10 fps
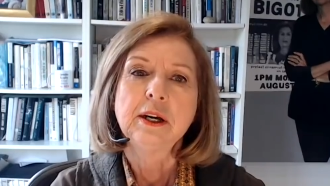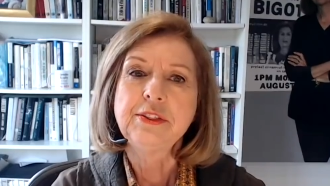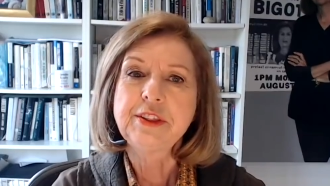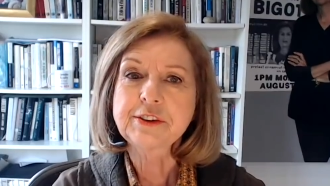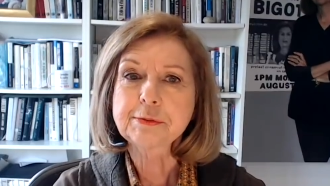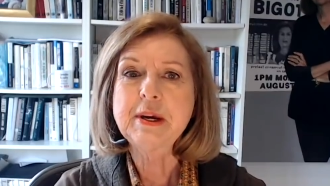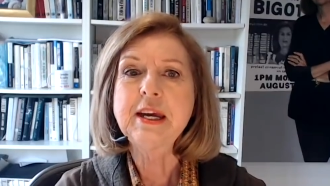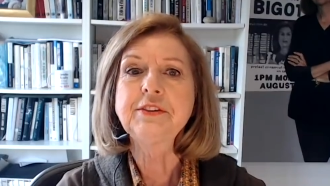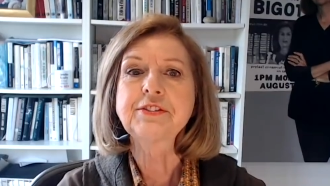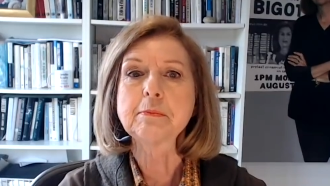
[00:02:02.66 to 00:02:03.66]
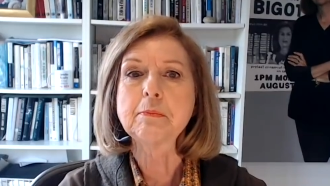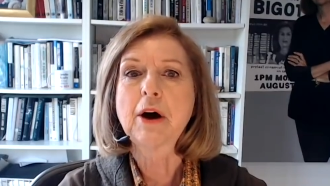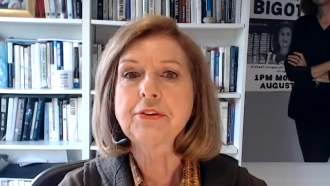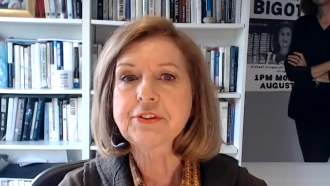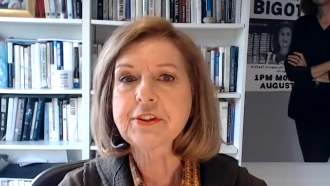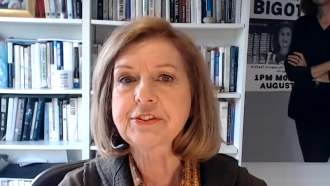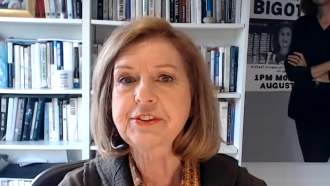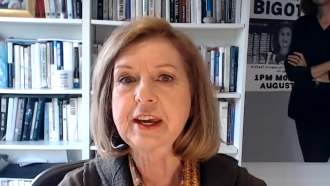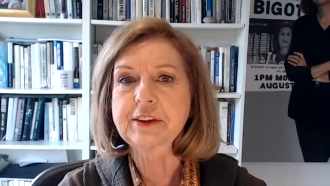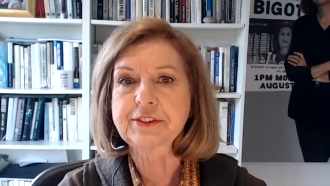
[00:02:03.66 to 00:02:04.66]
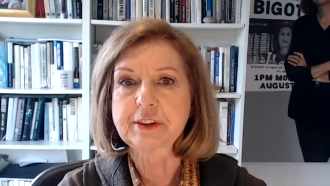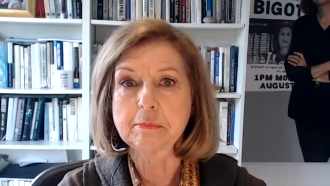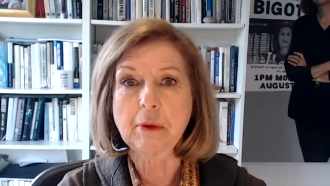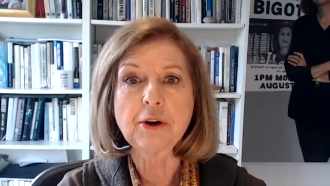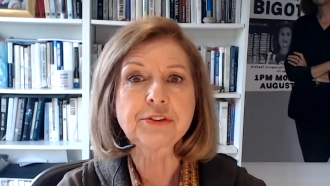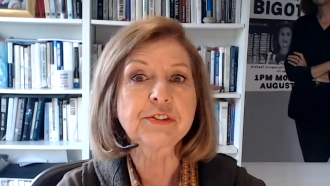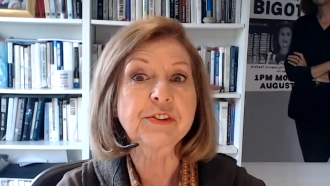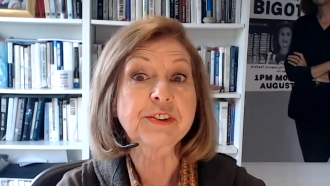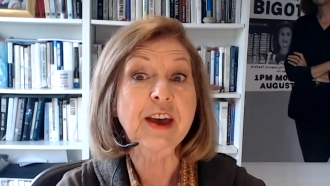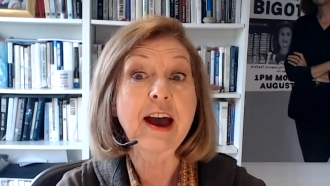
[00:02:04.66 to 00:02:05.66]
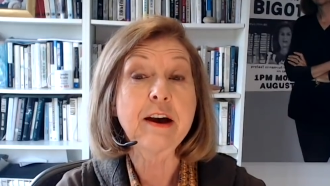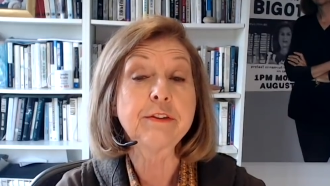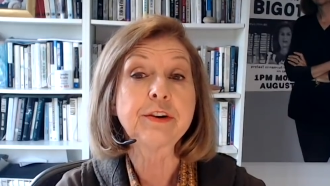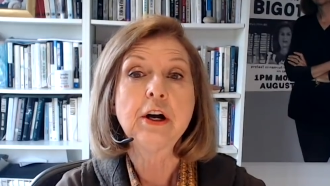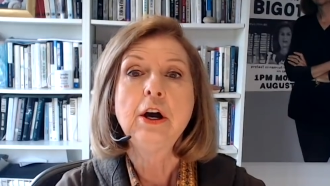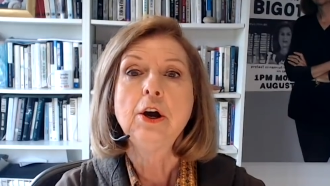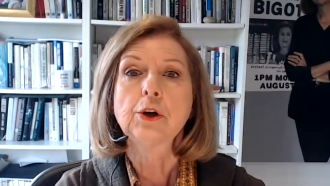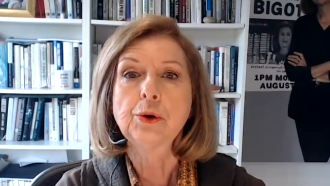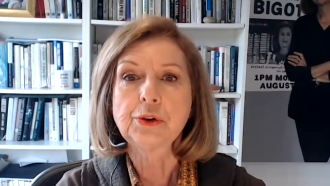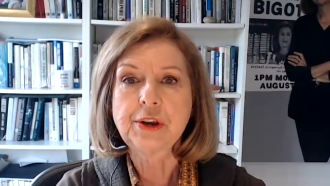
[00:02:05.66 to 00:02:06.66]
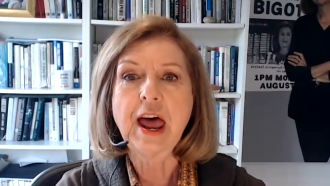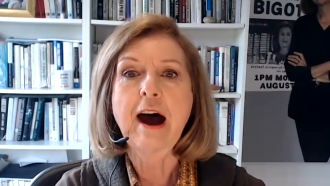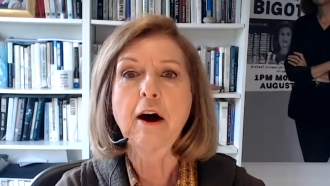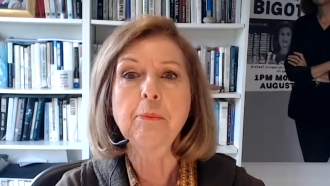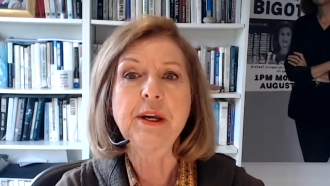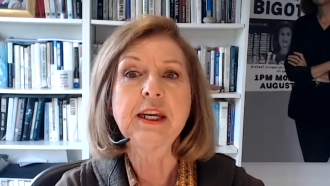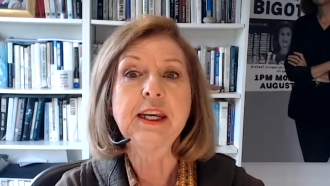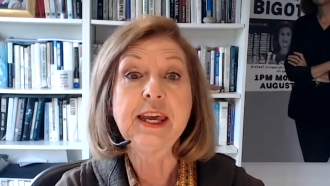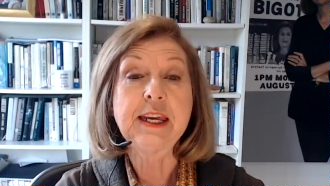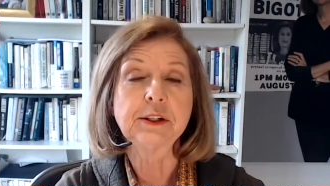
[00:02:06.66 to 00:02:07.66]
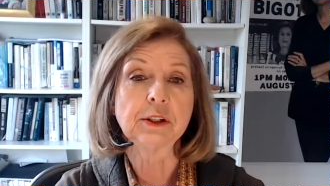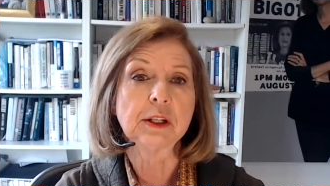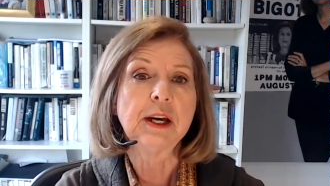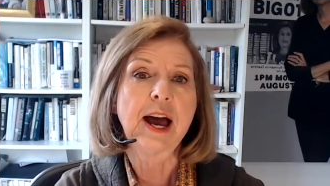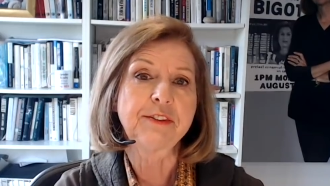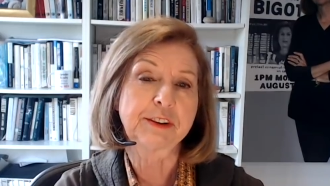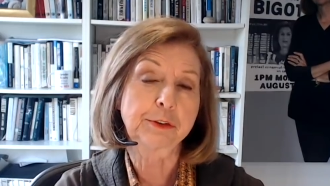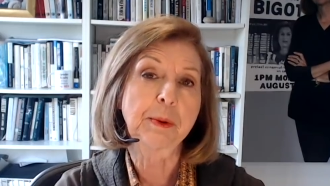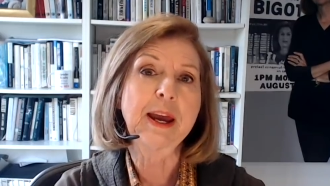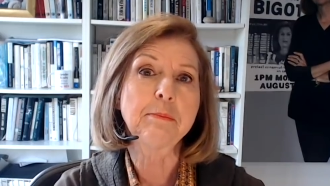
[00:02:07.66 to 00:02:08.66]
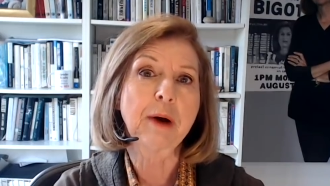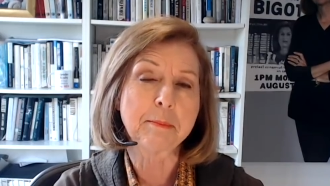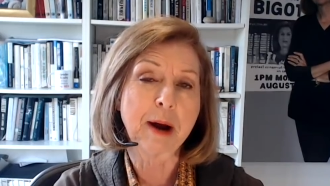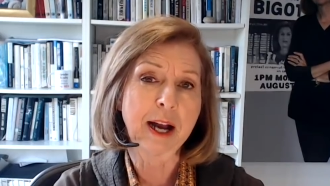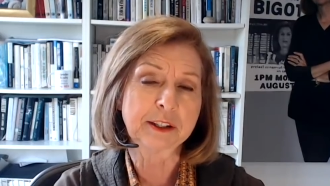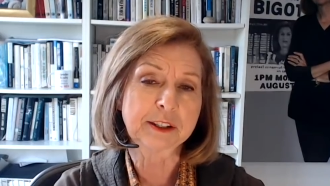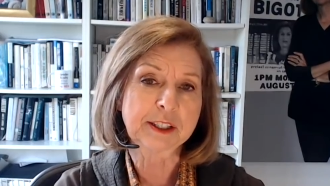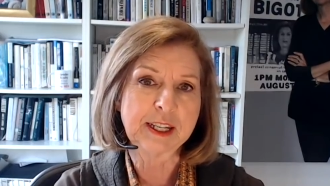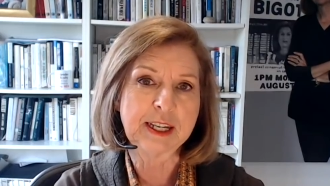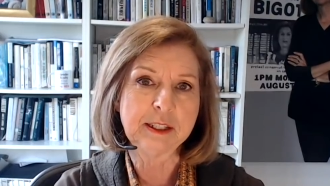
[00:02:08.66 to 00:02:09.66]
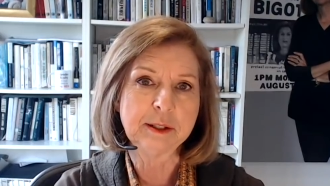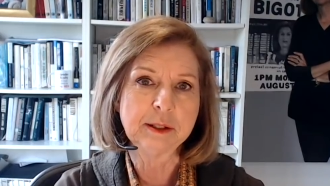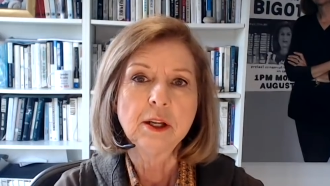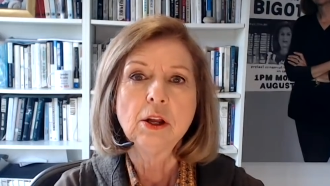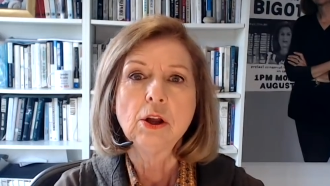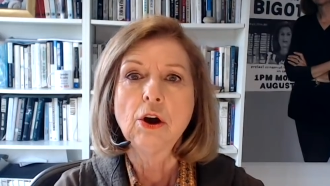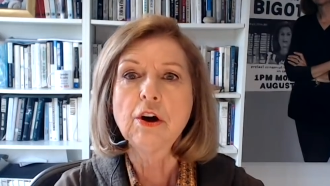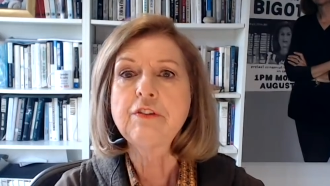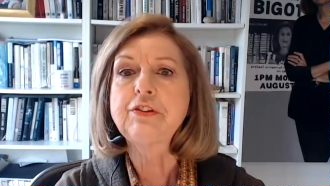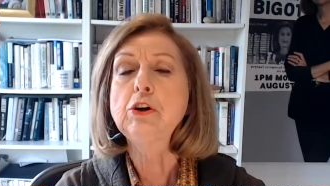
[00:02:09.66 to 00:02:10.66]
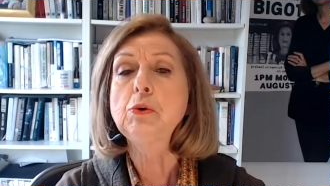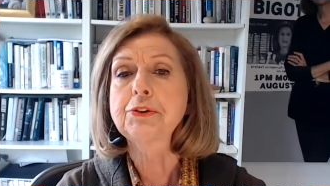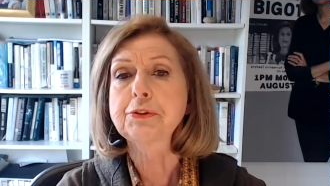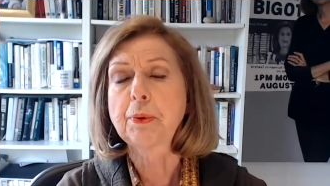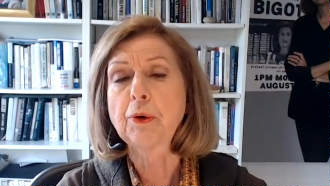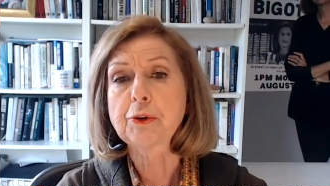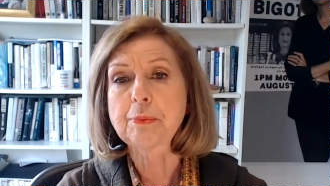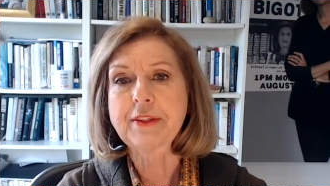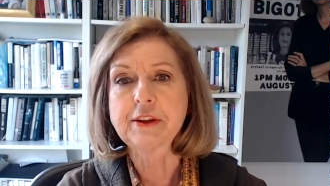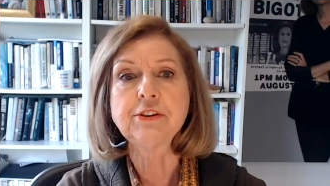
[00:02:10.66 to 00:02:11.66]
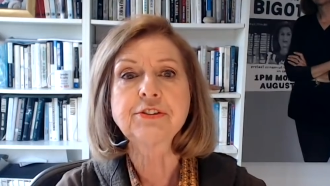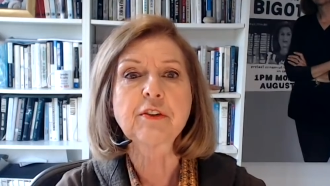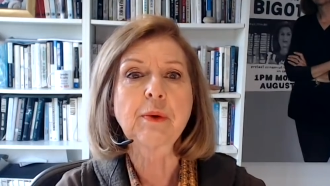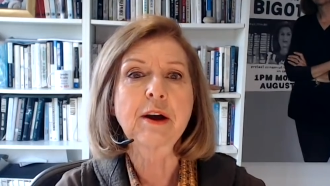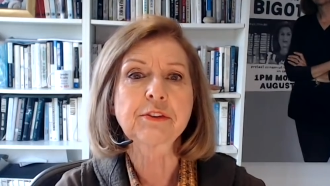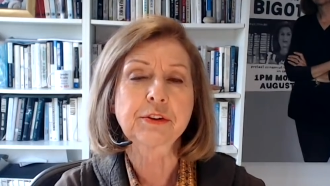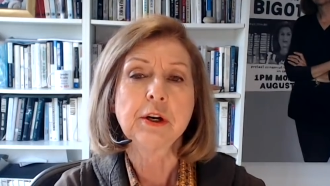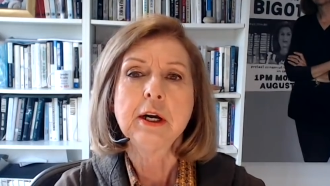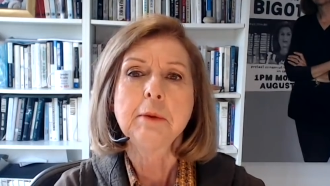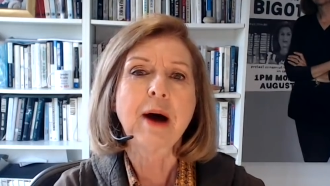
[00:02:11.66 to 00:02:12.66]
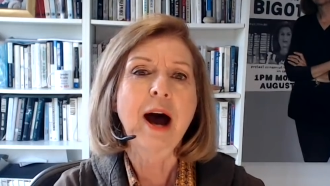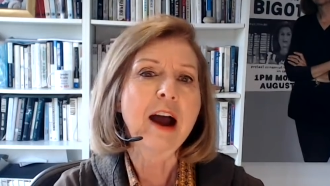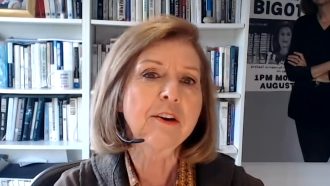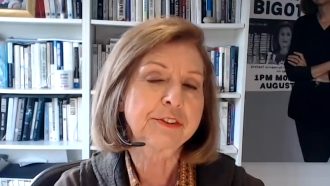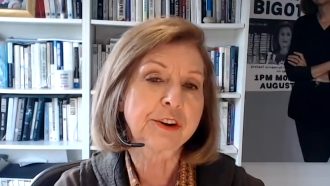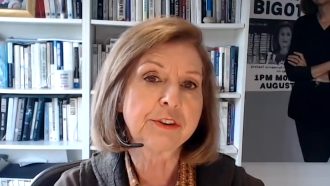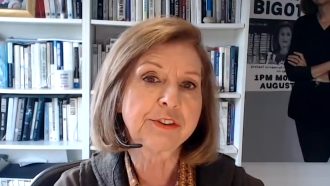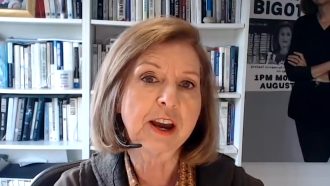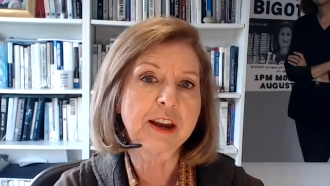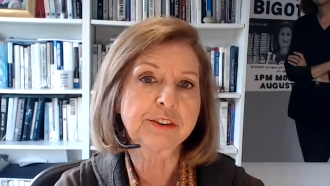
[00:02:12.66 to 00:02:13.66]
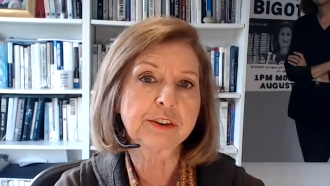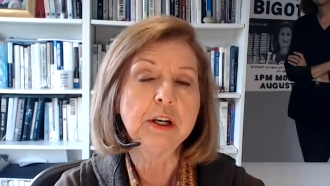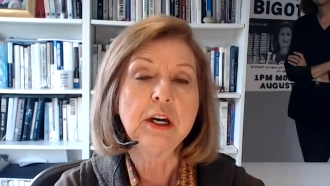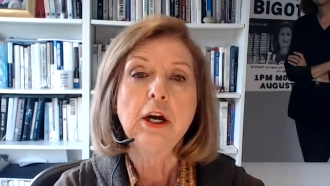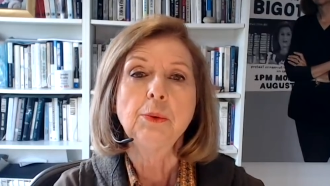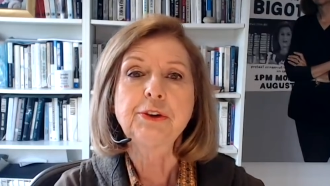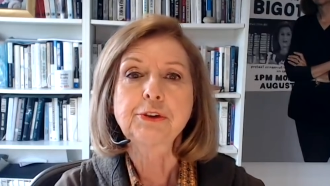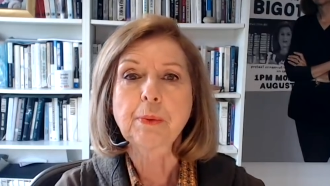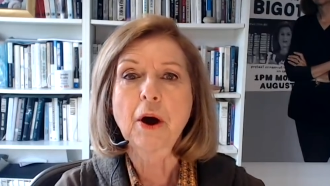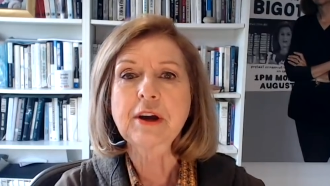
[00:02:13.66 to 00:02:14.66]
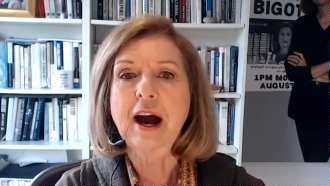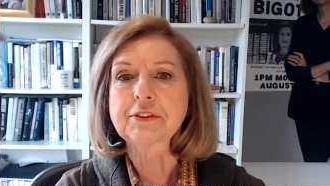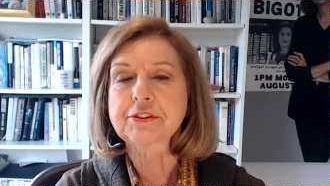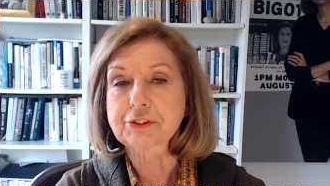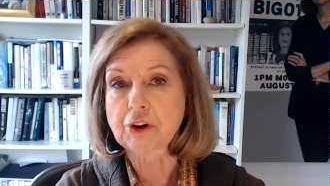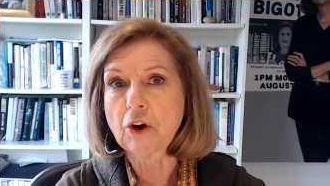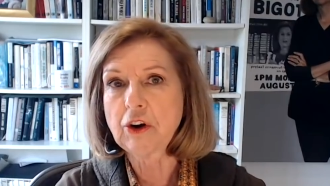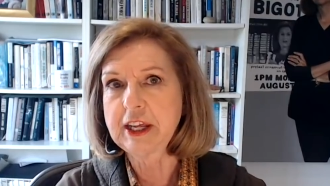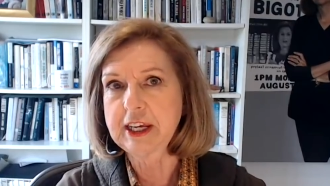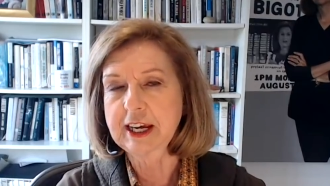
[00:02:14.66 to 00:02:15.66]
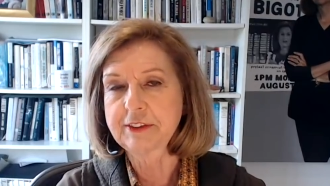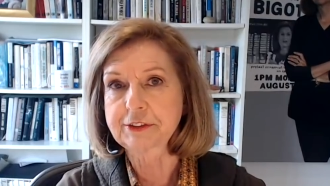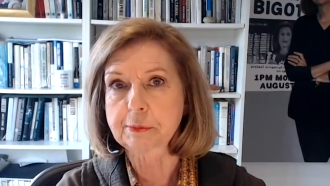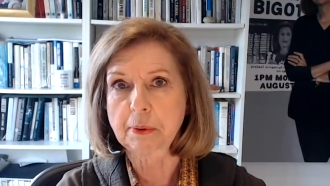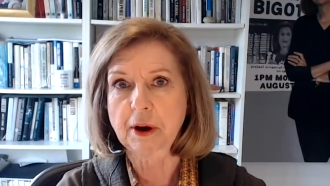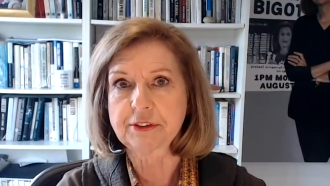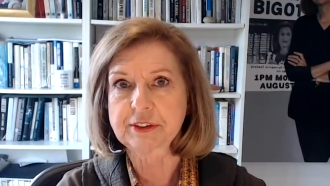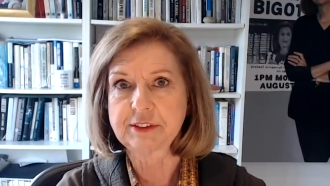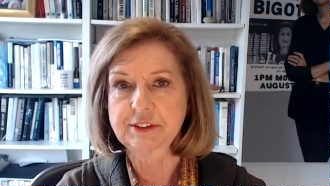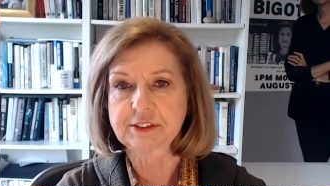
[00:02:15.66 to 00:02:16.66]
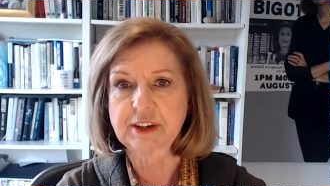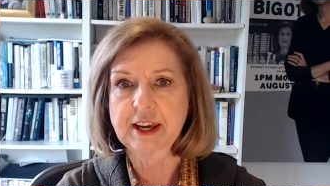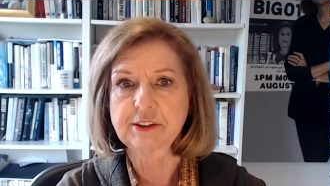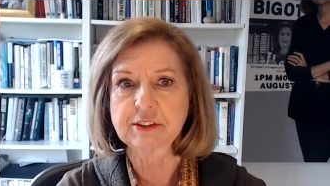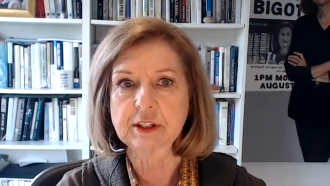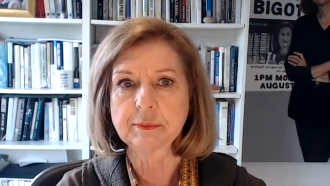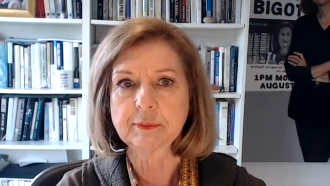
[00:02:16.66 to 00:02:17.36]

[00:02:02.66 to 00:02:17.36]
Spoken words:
This means that most of the sex that most of us have could now be illegal, as explained by Margaret Cunneen. Her view was supported by the New South Wales Bar Association, which spoke out strongly against the proposed legislation.